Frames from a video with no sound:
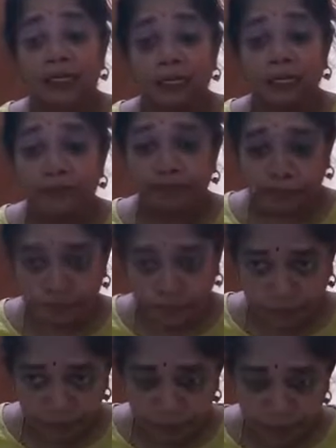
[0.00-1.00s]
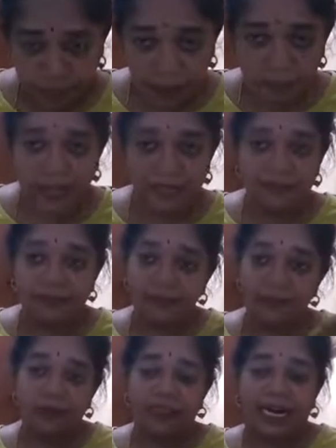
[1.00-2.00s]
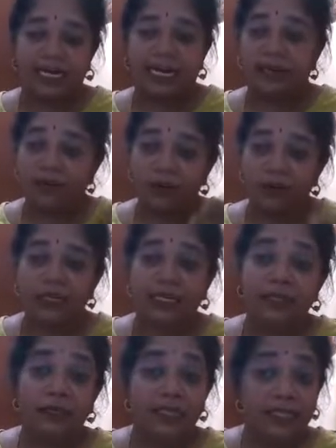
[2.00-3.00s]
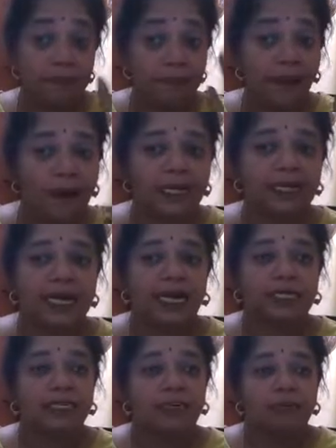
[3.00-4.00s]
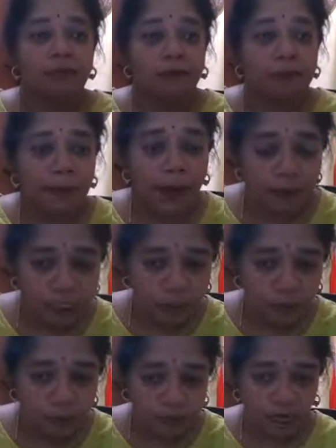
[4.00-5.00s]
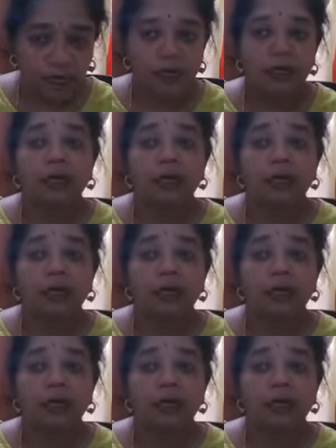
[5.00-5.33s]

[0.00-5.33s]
Uh, but before that, I want to tell you an important character of Prabhavati Gupta.